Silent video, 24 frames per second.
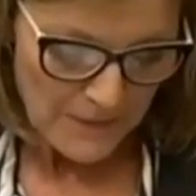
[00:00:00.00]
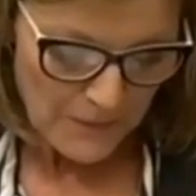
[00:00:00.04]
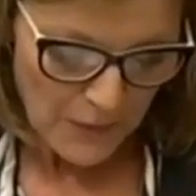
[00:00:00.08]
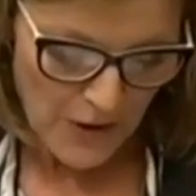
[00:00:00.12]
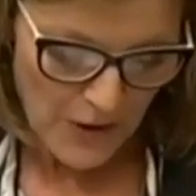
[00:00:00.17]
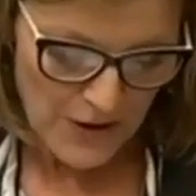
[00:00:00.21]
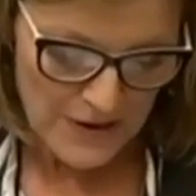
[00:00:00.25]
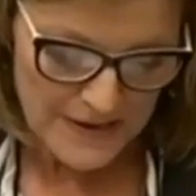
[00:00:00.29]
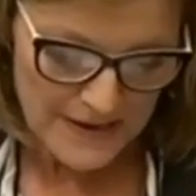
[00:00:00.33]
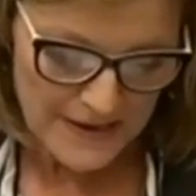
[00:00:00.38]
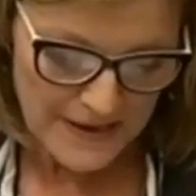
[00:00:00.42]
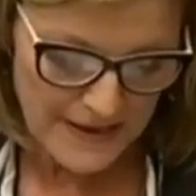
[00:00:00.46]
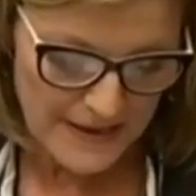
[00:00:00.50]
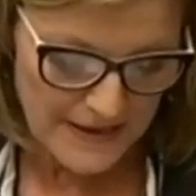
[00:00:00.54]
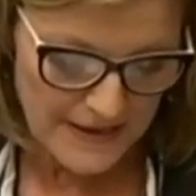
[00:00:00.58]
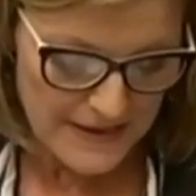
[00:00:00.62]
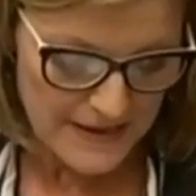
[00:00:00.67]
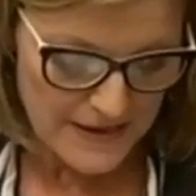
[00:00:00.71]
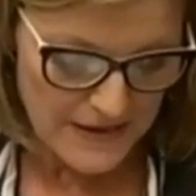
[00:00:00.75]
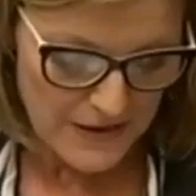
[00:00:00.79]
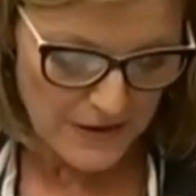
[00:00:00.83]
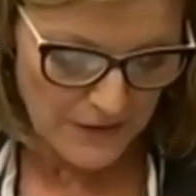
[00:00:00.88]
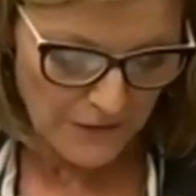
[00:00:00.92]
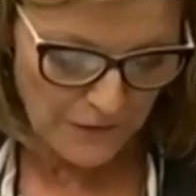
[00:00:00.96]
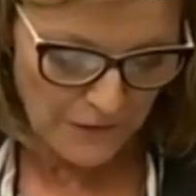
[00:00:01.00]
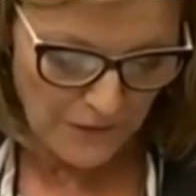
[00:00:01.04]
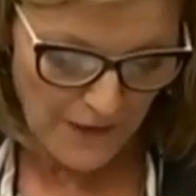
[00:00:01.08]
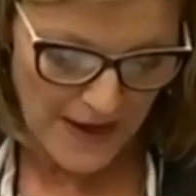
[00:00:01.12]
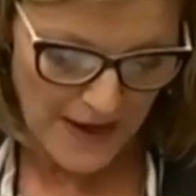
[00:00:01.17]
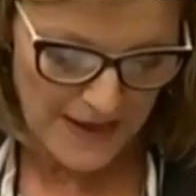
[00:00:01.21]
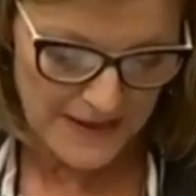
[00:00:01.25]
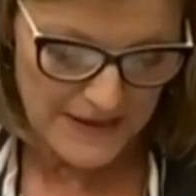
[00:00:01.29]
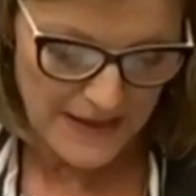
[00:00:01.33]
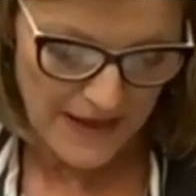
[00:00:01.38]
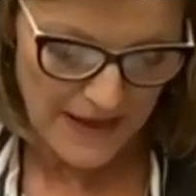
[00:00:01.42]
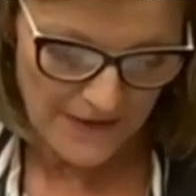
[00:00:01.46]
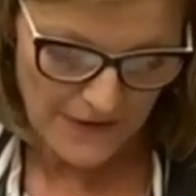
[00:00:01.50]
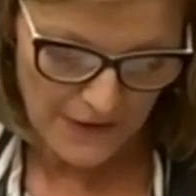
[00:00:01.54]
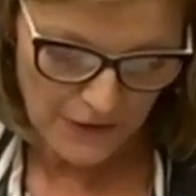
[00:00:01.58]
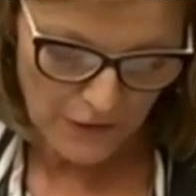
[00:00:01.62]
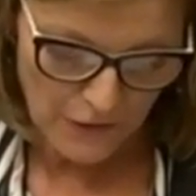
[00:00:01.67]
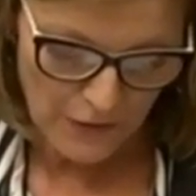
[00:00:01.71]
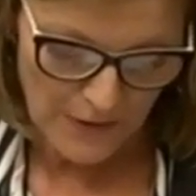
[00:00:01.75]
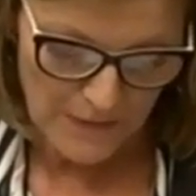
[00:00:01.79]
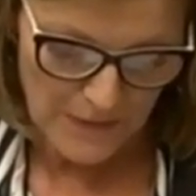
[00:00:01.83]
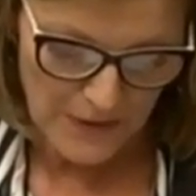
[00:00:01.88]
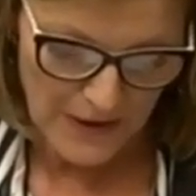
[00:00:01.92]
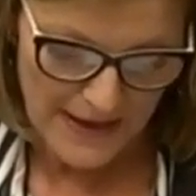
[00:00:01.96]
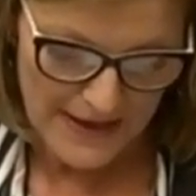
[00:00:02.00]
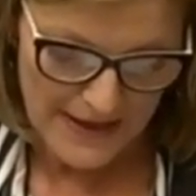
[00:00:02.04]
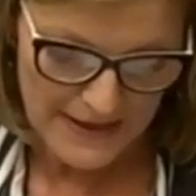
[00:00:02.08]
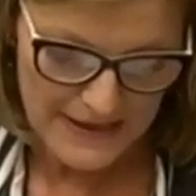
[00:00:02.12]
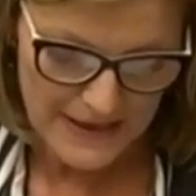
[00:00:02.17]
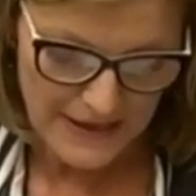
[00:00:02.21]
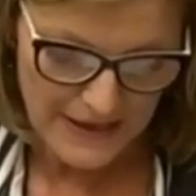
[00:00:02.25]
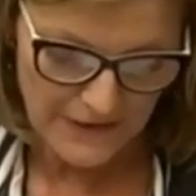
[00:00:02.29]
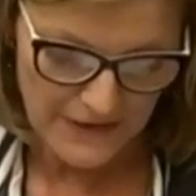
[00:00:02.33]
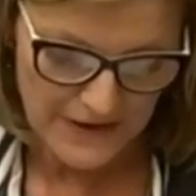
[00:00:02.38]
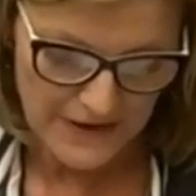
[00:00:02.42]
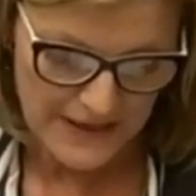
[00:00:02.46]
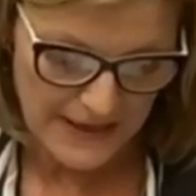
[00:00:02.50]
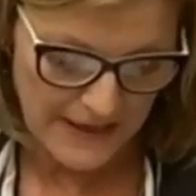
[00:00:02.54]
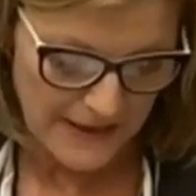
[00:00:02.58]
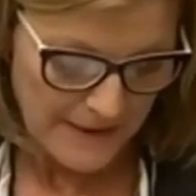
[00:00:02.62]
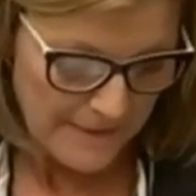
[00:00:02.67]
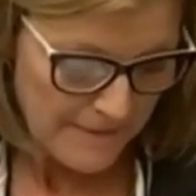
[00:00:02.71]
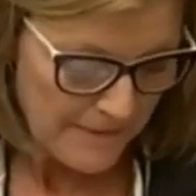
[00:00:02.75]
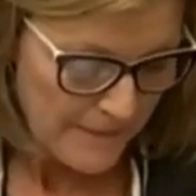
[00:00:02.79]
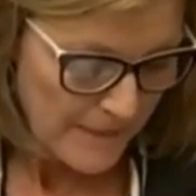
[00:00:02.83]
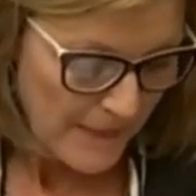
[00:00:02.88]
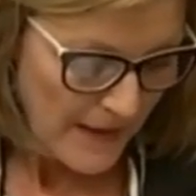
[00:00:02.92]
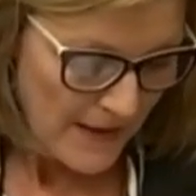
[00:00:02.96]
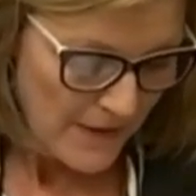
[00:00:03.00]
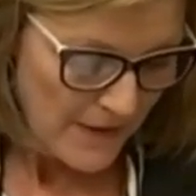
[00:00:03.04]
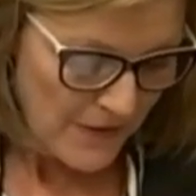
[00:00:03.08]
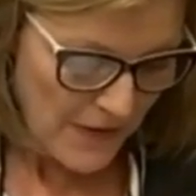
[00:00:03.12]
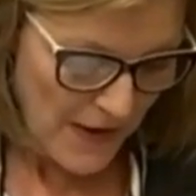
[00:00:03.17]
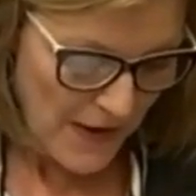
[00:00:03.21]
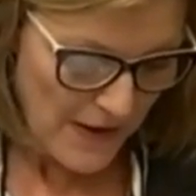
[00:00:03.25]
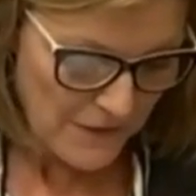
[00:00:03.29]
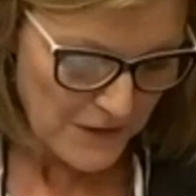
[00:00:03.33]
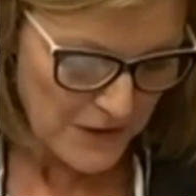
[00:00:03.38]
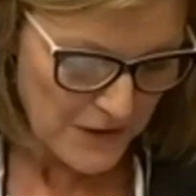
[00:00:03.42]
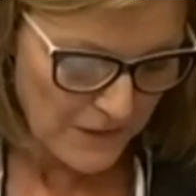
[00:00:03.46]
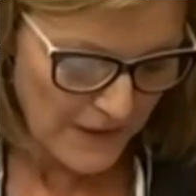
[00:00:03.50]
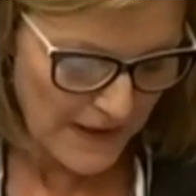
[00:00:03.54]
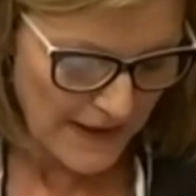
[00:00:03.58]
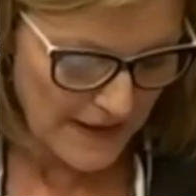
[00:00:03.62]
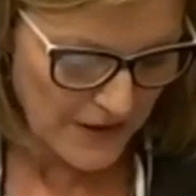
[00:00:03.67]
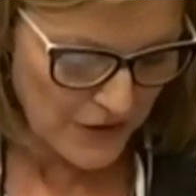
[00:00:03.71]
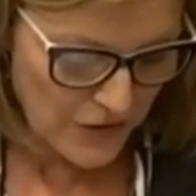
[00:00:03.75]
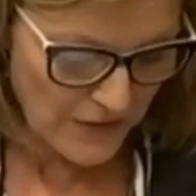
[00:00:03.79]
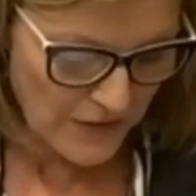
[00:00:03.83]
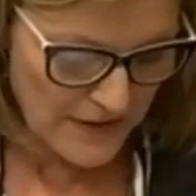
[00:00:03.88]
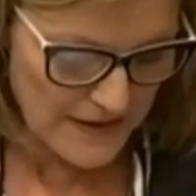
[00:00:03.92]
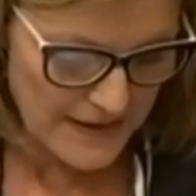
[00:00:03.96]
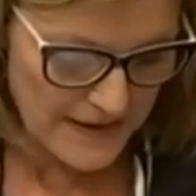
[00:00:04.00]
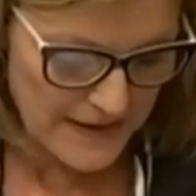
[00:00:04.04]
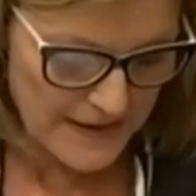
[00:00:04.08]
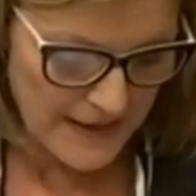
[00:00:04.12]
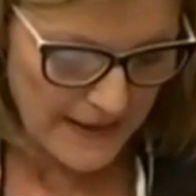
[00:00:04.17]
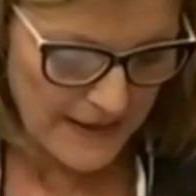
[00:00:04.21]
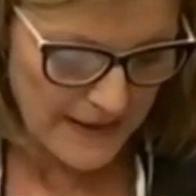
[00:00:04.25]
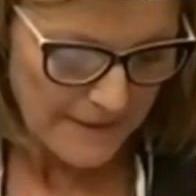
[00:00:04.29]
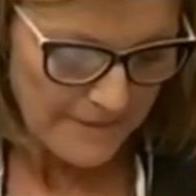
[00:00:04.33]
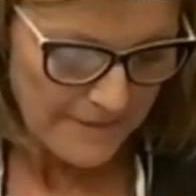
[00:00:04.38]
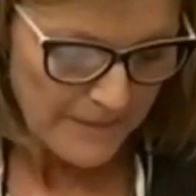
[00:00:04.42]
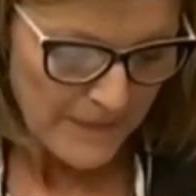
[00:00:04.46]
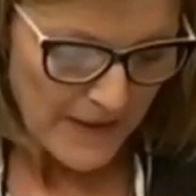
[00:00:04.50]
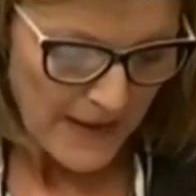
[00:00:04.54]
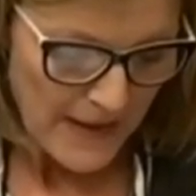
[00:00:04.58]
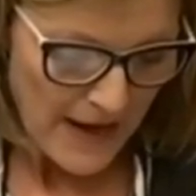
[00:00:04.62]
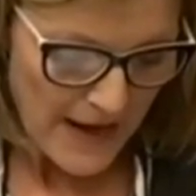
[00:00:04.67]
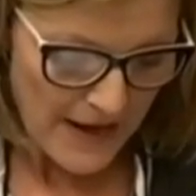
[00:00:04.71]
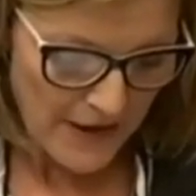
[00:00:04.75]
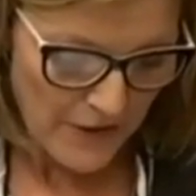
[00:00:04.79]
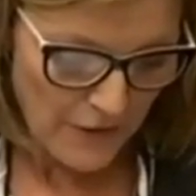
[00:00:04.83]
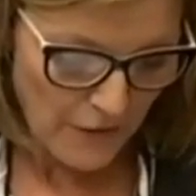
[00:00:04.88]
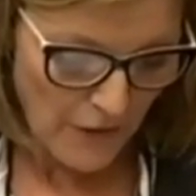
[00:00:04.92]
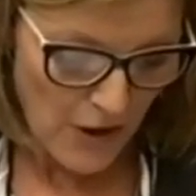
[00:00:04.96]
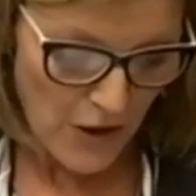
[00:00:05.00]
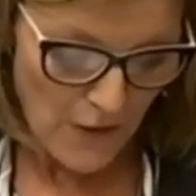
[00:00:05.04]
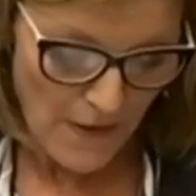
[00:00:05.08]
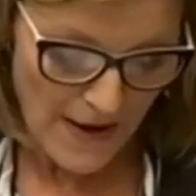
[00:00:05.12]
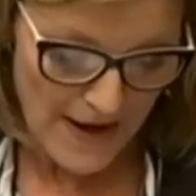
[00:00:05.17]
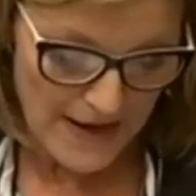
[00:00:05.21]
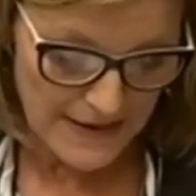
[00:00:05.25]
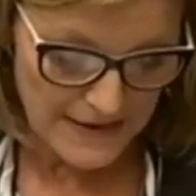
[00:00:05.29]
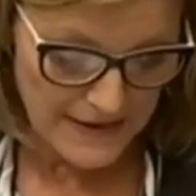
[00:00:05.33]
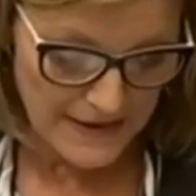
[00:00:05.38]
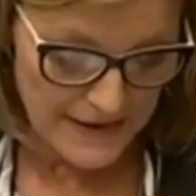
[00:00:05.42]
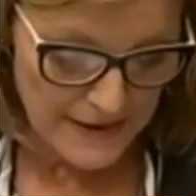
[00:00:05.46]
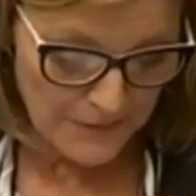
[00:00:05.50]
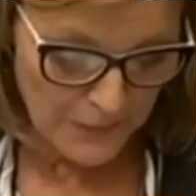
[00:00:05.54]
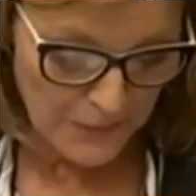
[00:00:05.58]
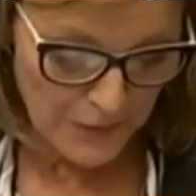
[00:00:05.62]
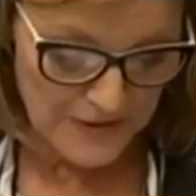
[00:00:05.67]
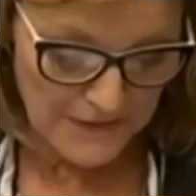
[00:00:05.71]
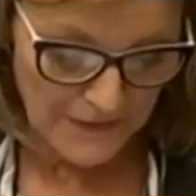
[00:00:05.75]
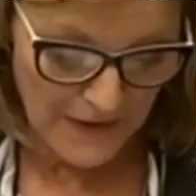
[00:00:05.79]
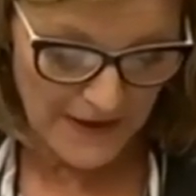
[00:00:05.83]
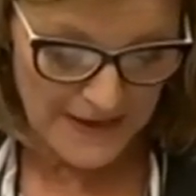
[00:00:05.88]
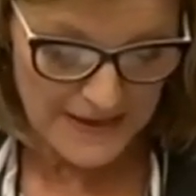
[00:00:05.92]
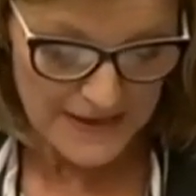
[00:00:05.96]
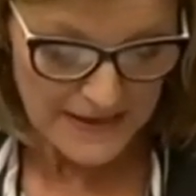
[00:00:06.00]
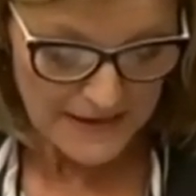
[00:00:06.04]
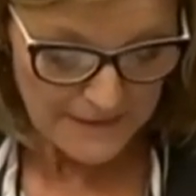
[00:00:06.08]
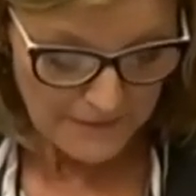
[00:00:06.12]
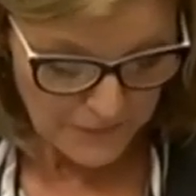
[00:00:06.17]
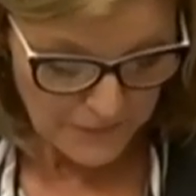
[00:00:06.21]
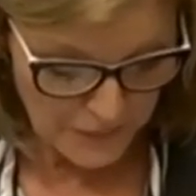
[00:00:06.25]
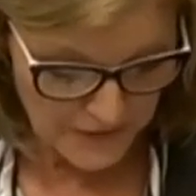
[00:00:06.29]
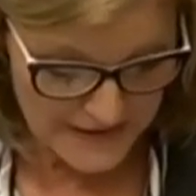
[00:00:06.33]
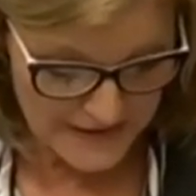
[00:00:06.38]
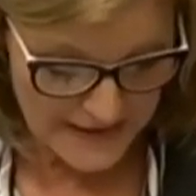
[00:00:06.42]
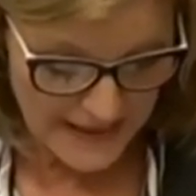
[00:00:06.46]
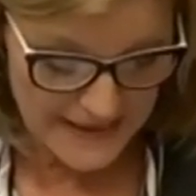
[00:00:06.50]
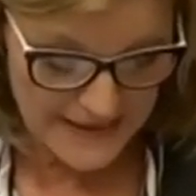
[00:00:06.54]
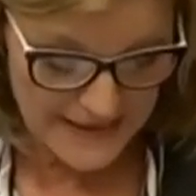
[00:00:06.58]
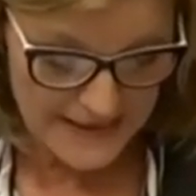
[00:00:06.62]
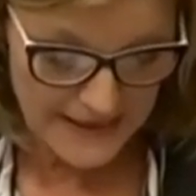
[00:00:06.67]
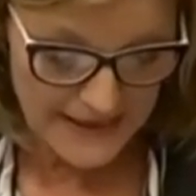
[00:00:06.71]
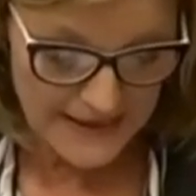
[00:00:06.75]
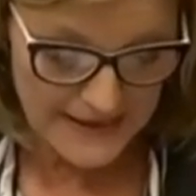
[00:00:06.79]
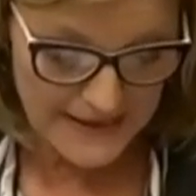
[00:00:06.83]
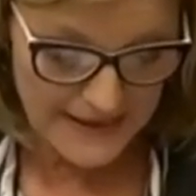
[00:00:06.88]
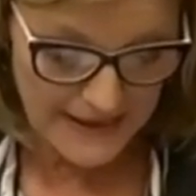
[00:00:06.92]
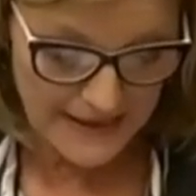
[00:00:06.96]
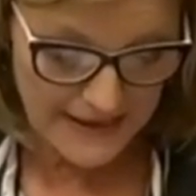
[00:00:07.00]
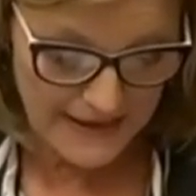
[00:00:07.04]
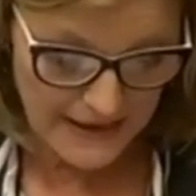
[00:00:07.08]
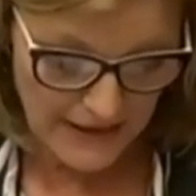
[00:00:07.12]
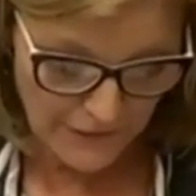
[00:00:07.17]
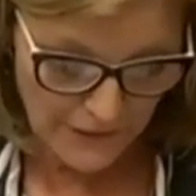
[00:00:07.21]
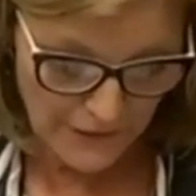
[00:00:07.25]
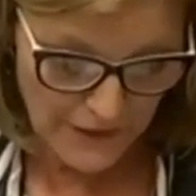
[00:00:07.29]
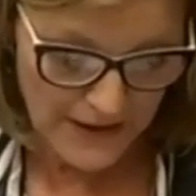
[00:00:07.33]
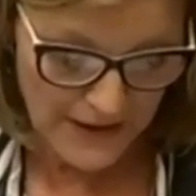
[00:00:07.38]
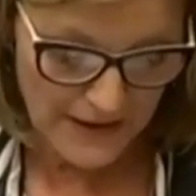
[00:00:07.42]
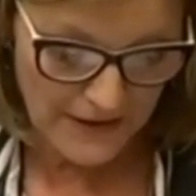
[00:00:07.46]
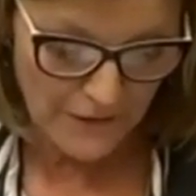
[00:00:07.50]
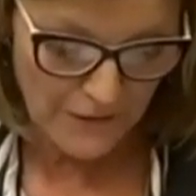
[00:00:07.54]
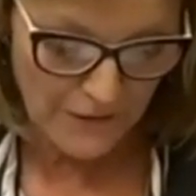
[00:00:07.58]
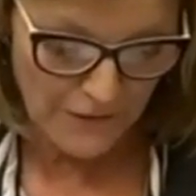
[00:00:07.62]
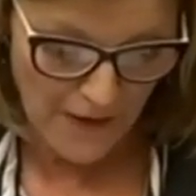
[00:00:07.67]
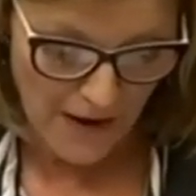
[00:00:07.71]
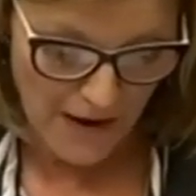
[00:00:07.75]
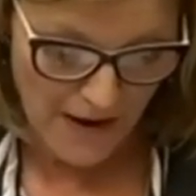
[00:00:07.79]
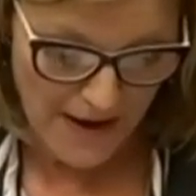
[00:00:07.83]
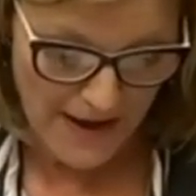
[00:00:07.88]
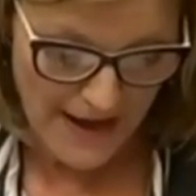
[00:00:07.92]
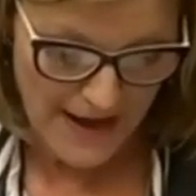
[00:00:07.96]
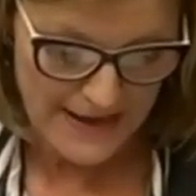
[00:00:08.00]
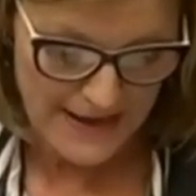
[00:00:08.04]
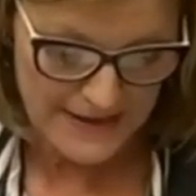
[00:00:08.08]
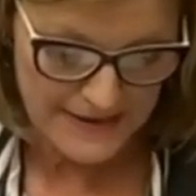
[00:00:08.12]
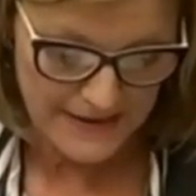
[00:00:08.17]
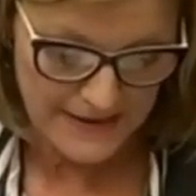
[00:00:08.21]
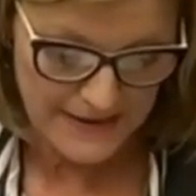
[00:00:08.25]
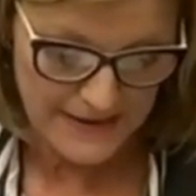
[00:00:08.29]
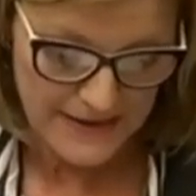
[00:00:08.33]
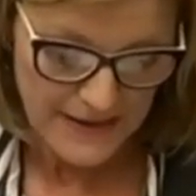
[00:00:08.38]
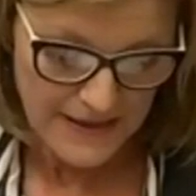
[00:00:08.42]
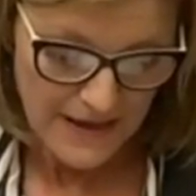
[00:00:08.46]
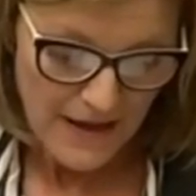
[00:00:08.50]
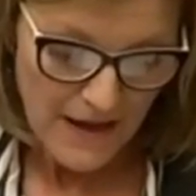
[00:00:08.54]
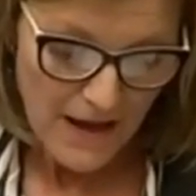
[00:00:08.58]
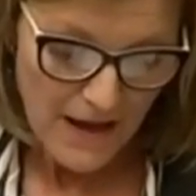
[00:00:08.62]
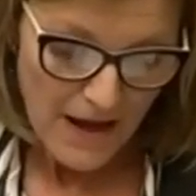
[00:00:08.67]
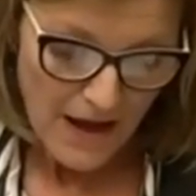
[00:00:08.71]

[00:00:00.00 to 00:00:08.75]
proceeds to fund other criminal activity, theft of electricity, and grow houses presenting significant fire hazards,